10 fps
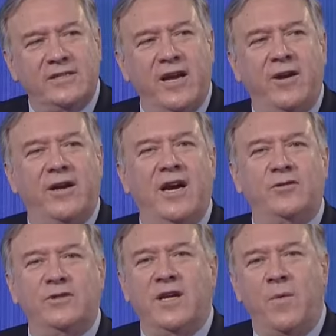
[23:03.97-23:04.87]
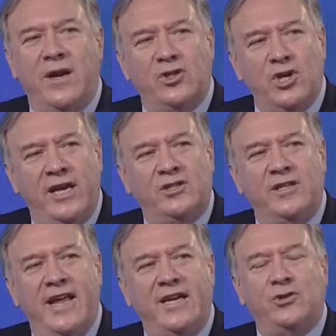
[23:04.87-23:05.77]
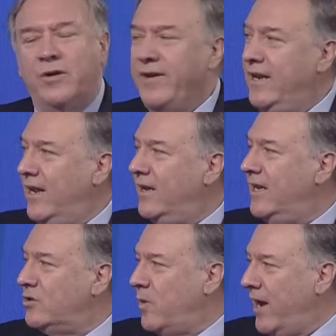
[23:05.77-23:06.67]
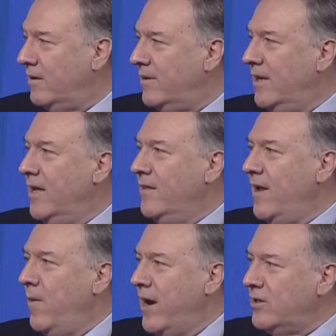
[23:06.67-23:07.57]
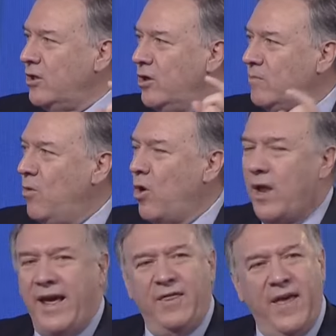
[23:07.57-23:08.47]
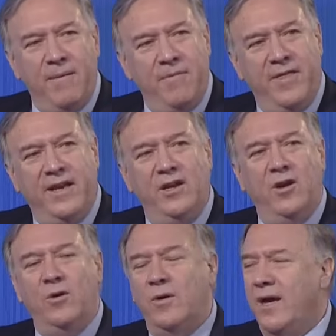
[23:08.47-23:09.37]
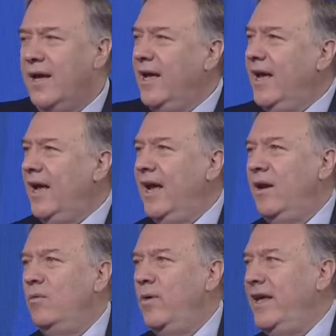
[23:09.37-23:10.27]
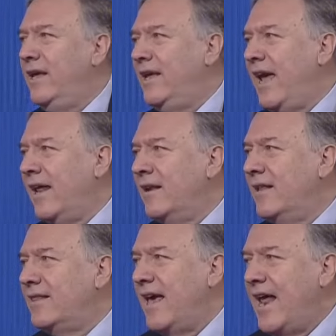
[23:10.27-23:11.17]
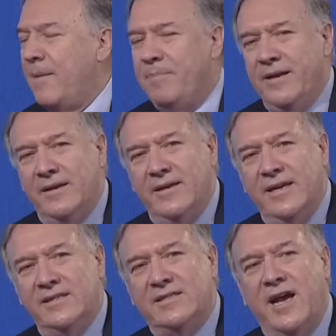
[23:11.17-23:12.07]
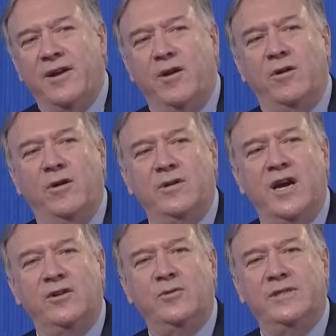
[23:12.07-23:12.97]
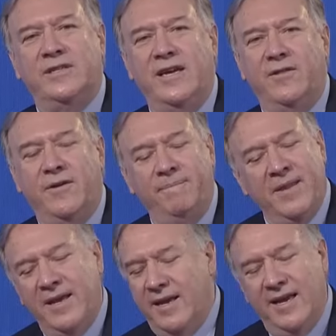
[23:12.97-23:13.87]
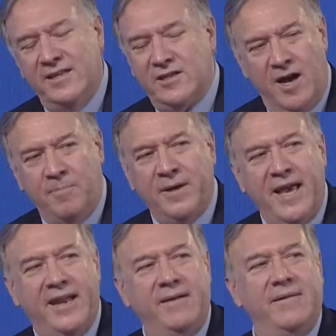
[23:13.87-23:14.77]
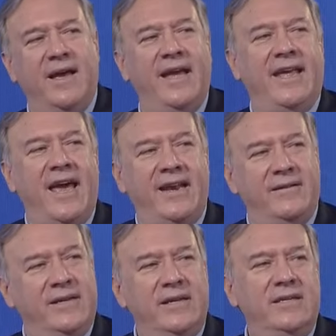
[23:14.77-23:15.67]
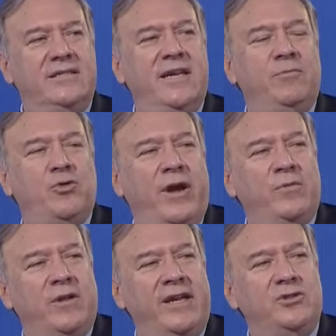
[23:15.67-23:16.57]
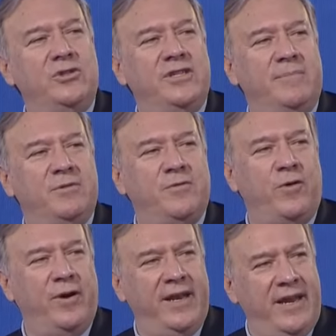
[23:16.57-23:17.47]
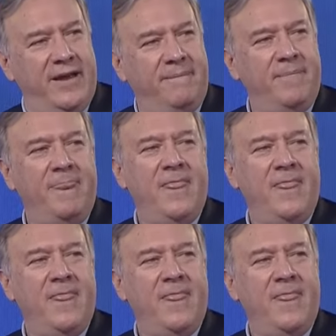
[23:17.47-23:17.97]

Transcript: inside our countries. They want to change the nature of India as well. They want it to look more like them than you, and we can't let that happen inside our own countries either. It's complicated. I get it. Deep trade relationships for India,